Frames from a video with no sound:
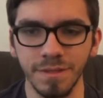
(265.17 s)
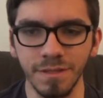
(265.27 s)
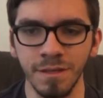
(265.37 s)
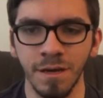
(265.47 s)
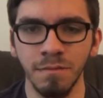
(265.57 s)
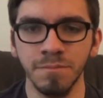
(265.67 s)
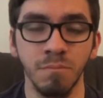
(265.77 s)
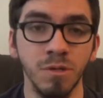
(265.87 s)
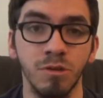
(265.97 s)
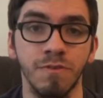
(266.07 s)
Um, so I
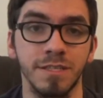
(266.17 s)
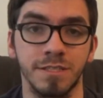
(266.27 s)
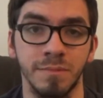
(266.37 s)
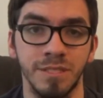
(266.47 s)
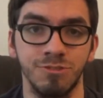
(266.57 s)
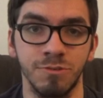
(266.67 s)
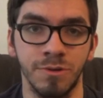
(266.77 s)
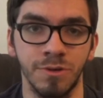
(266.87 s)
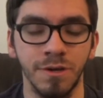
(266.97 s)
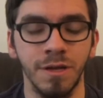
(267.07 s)
wonder if that's going to be true or
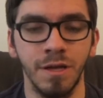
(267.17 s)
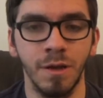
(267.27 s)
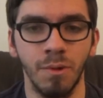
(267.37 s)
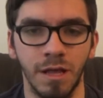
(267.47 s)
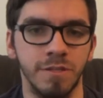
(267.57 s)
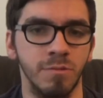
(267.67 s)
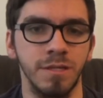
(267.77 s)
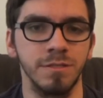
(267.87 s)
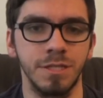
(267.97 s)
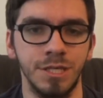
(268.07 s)
not. We'll have to wait
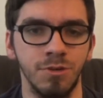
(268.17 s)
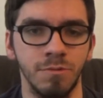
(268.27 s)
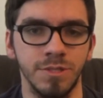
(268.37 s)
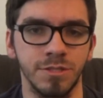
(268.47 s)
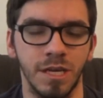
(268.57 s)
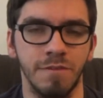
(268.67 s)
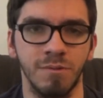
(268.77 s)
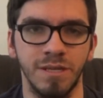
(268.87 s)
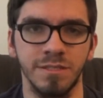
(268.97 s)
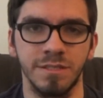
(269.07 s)
and see, or we're just going to have to
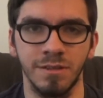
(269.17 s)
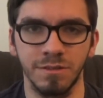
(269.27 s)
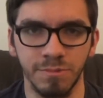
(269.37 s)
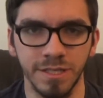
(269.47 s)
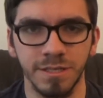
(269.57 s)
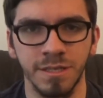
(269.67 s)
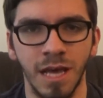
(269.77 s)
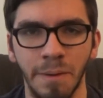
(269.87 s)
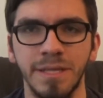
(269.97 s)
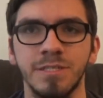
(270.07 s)
wait the standard week.
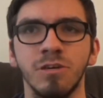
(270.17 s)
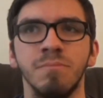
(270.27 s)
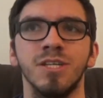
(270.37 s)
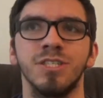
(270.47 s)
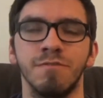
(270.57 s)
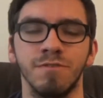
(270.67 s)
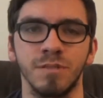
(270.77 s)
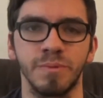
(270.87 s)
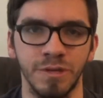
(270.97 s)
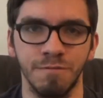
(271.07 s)
I mean, there's not much difference
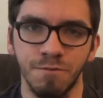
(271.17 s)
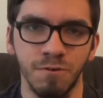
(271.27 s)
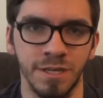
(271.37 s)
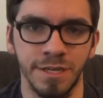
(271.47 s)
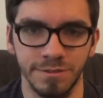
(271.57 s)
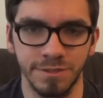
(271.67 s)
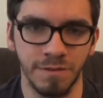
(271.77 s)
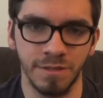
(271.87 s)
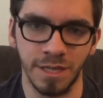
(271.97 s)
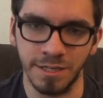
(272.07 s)
between four days and
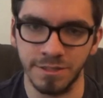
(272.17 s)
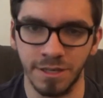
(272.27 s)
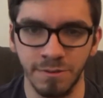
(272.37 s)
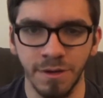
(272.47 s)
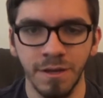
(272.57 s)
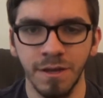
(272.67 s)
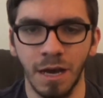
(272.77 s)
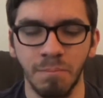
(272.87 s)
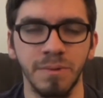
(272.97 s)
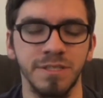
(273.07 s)
seven days, so
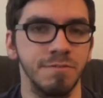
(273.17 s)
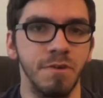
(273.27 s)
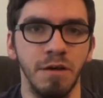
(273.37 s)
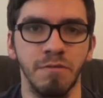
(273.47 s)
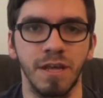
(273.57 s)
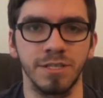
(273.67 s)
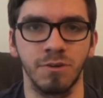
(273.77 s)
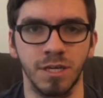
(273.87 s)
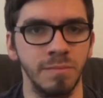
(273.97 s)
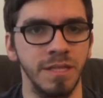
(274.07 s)
I'd probably survive if that's
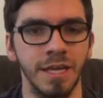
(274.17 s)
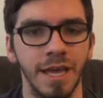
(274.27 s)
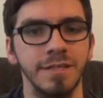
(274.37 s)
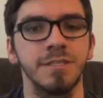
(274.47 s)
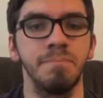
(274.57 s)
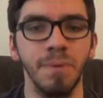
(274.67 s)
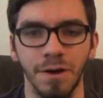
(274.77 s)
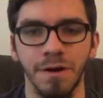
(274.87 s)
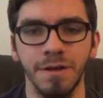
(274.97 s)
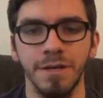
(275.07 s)
not going to be the case.
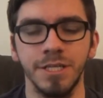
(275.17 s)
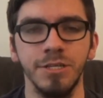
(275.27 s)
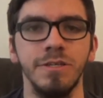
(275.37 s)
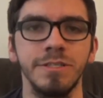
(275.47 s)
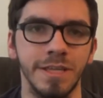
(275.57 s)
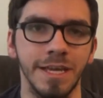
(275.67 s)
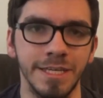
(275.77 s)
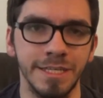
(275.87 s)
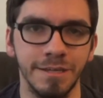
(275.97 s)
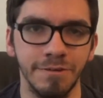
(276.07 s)
But New Year's
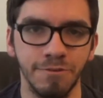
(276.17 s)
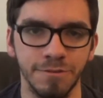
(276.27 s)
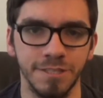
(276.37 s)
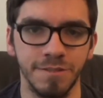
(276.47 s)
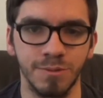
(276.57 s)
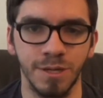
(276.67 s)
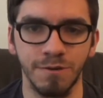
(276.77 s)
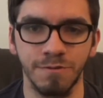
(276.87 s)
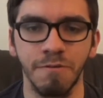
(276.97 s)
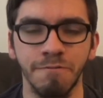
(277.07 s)
Day for Series
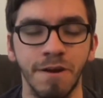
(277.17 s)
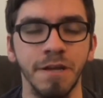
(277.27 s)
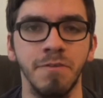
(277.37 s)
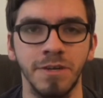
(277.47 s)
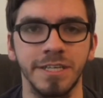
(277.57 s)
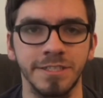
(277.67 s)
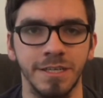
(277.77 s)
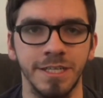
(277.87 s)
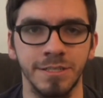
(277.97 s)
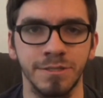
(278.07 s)
twelve, very, very
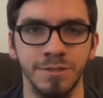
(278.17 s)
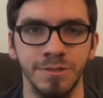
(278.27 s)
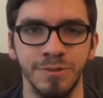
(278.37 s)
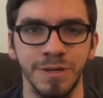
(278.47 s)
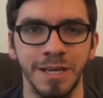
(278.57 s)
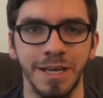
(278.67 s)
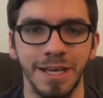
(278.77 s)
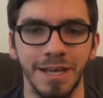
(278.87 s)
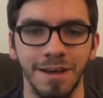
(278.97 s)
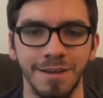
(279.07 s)
excited to
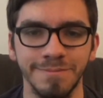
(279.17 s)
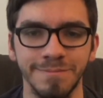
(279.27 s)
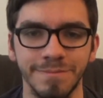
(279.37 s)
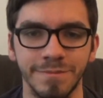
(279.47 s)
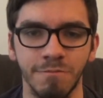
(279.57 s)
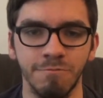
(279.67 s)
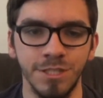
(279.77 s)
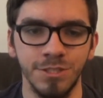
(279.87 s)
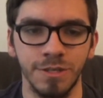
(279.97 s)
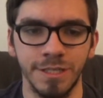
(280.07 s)
um,
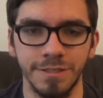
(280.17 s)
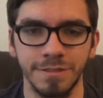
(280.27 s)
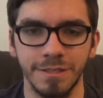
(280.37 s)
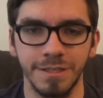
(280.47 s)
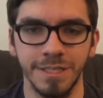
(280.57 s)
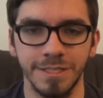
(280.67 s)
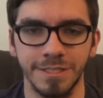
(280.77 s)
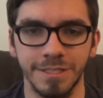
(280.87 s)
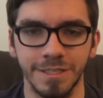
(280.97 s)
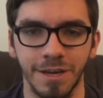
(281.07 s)
rejoin
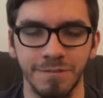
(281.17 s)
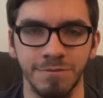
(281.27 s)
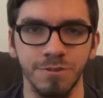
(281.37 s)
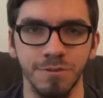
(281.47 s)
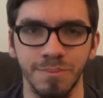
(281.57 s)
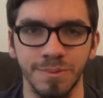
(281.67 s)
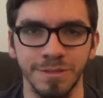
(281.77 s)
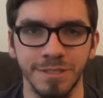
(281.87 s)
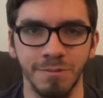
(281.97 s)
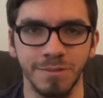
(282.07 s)
this kind of group and
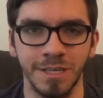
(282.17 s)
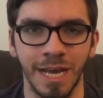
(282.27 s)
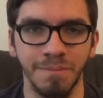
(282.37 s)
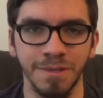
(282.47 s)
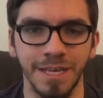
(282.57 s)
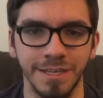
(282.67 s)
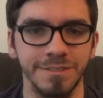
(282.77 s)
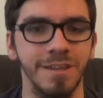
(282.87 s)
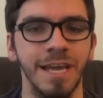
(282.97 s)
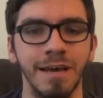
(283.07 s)
see what's going to happen
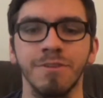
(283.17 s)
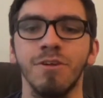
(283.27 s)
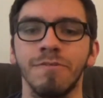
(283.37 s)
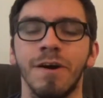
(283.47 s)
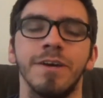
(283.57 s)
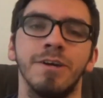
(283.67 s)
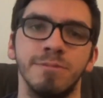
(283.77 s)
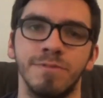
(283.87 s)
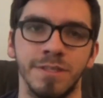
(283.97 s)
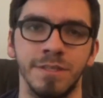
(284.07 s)
next. I have a lot of high hopes
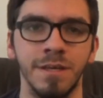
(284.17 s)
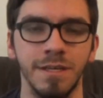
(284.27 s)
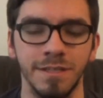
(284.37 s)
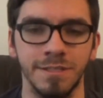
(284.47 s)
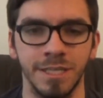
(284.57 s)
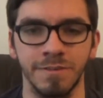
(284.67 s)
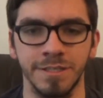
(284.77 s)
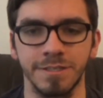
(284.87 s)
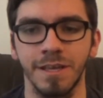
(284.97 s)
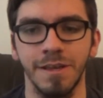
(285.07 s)
for this
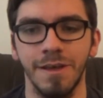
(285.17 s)
series.